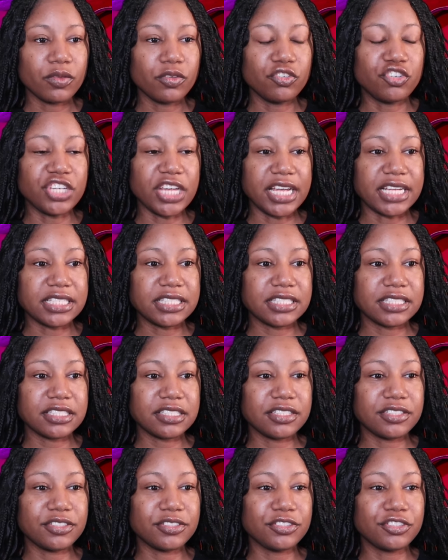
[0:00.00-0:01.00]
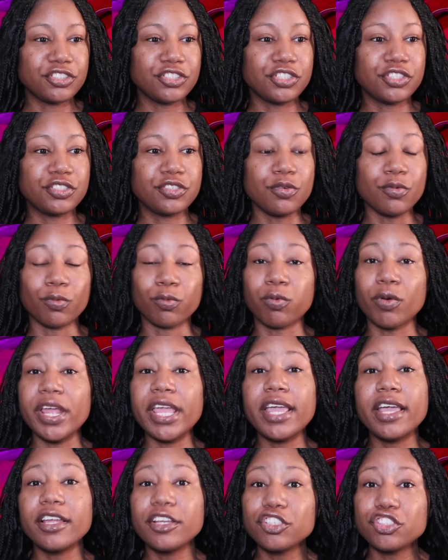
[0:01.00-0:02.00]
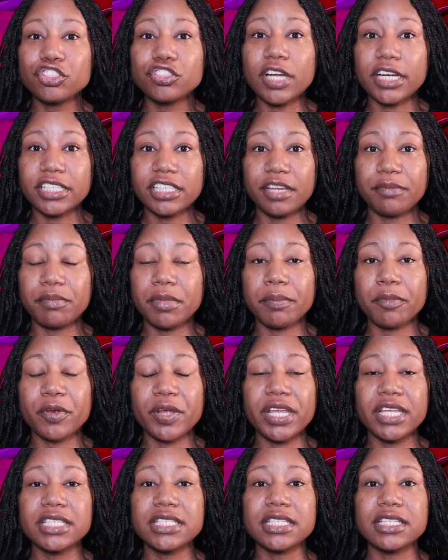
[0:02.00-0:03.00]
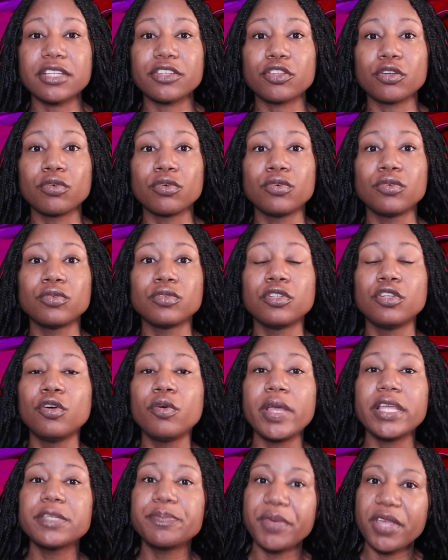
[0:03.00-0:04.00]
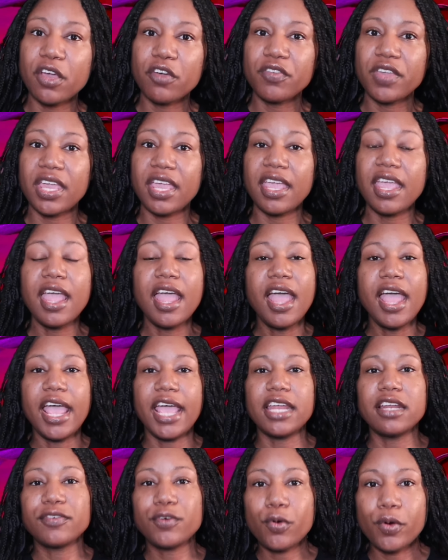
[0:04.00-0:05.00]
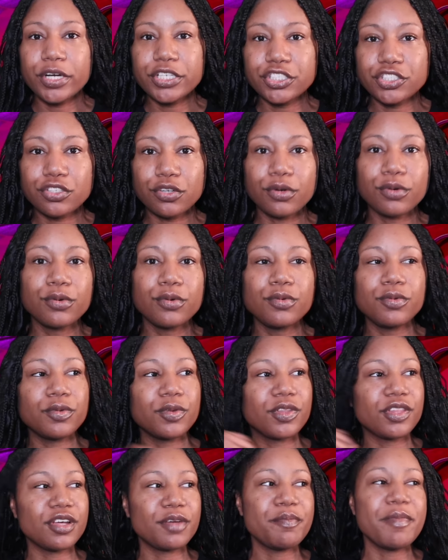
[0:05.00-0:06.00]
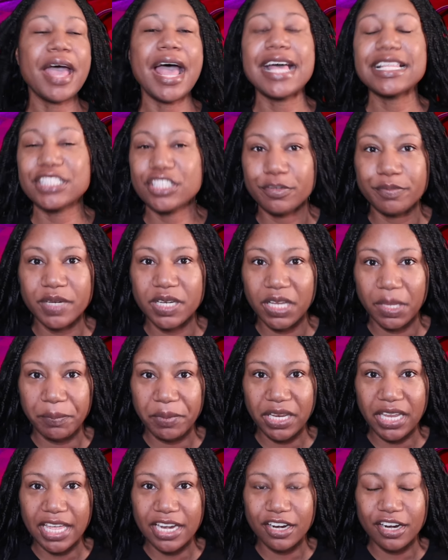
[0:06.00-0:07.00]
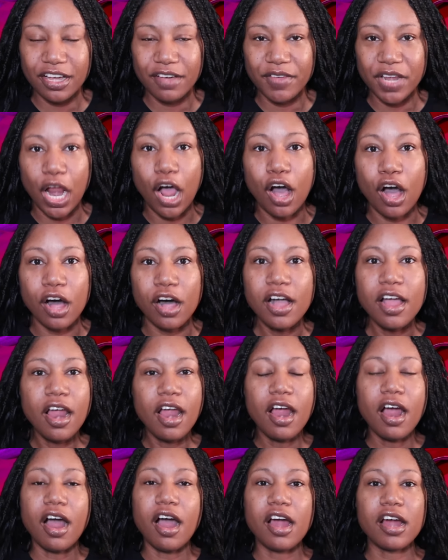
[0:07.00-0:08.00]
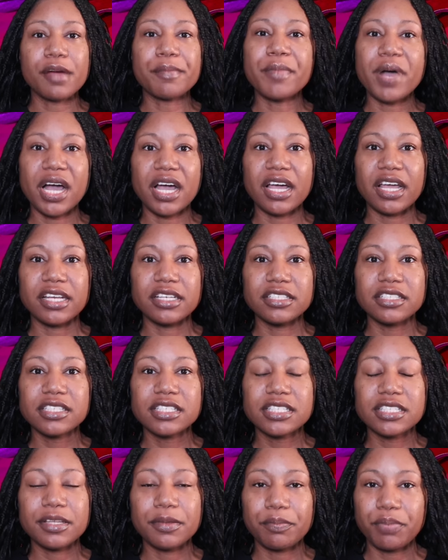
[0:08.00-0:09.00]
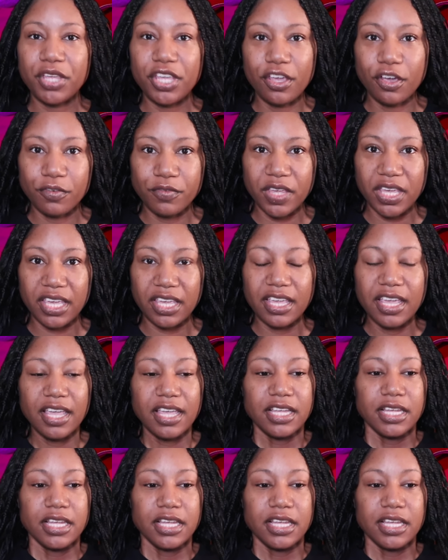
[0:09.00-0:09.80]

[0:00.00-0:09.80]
just reconstructed memories through Louis' POV, and of course through the master manipulator of it all, Armand's POV.